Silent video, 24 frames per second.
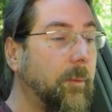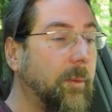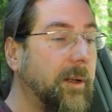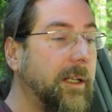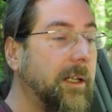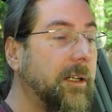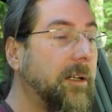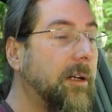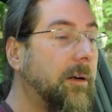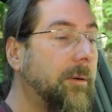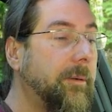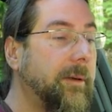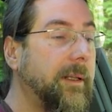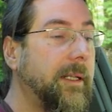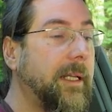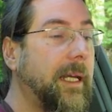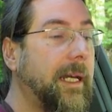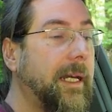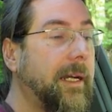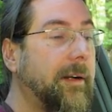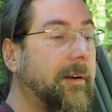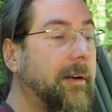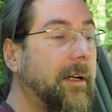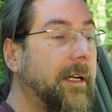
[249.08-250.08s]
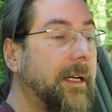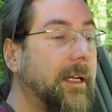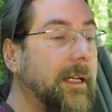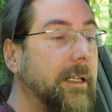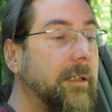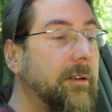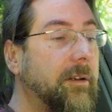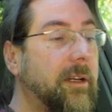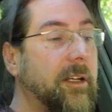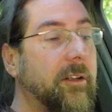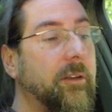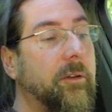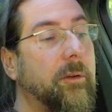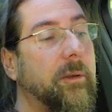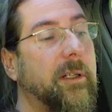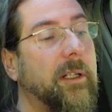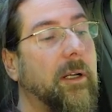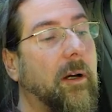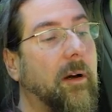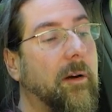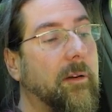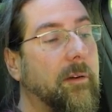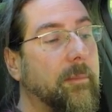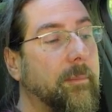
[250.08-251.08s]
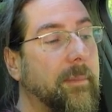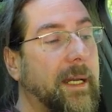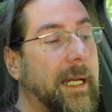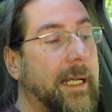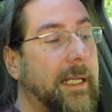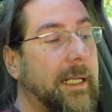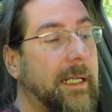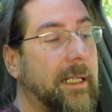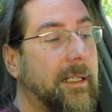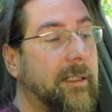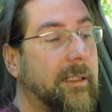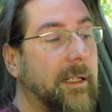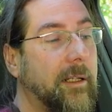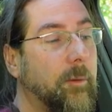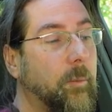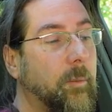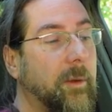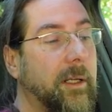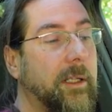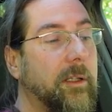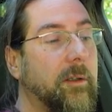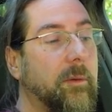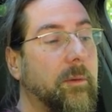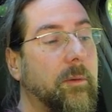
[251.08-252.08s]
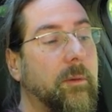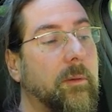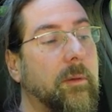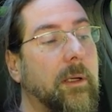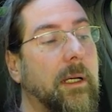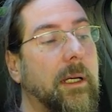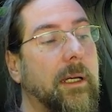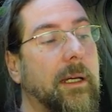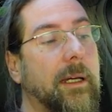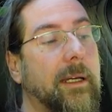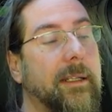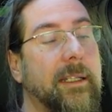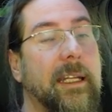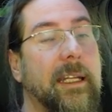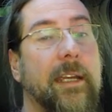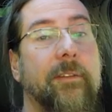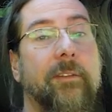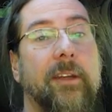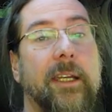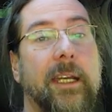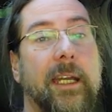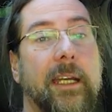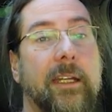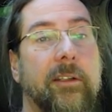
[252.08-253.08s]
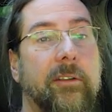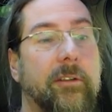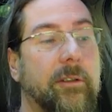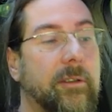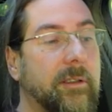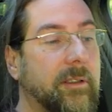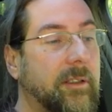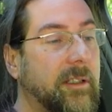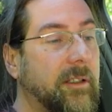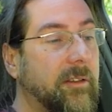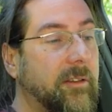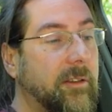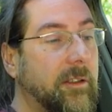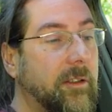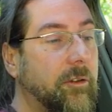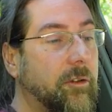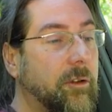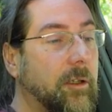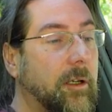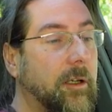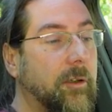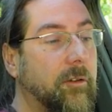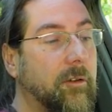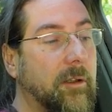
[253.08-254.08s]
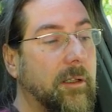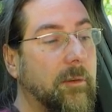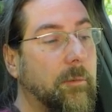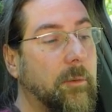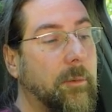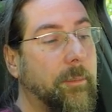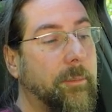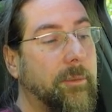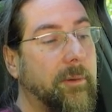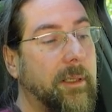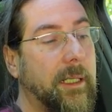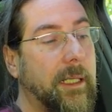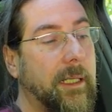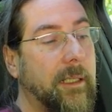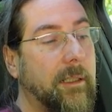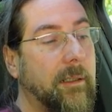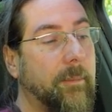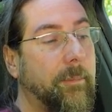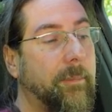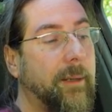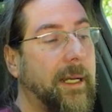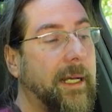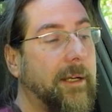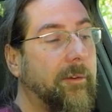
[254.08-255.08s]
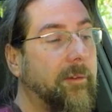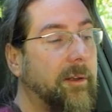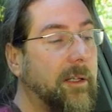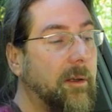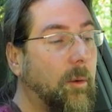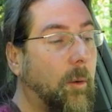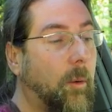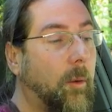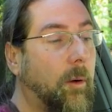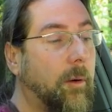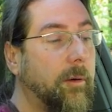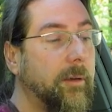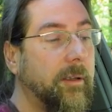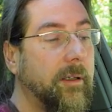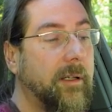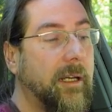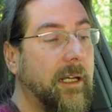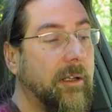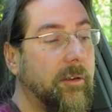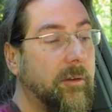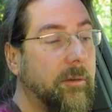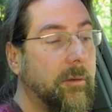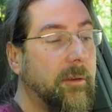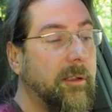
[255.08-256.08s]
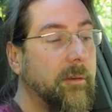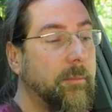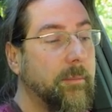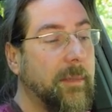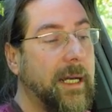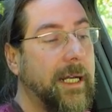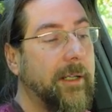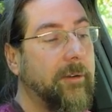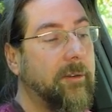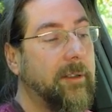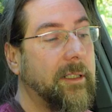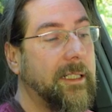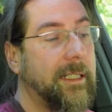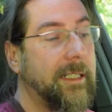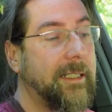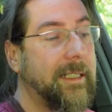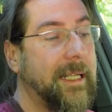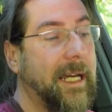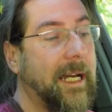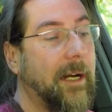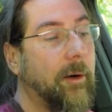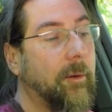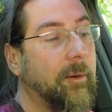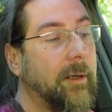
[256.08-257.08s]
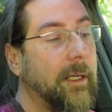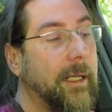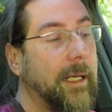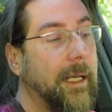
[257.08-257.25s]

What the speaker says: When you go in there, you can do it automatic, that when you navigate to a DC charger, it will preheat the battery, or you can do it manually now.